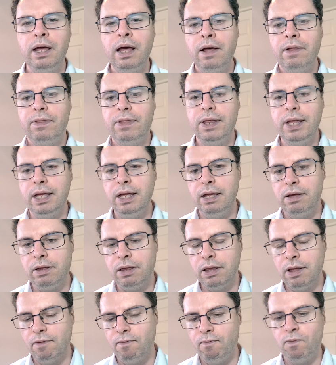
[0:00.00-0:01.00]
the
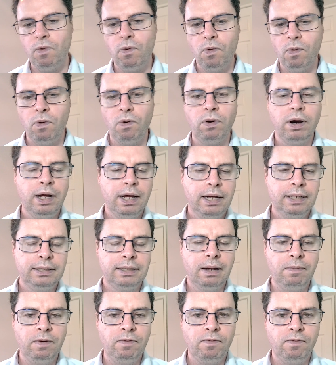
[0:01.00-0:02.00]
4
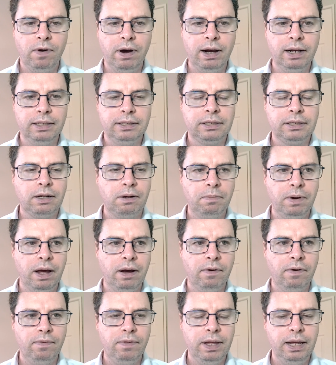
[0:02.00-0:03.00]
semi-finalists coming out of
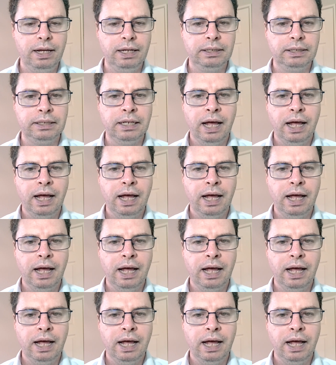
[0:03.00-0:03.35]
these,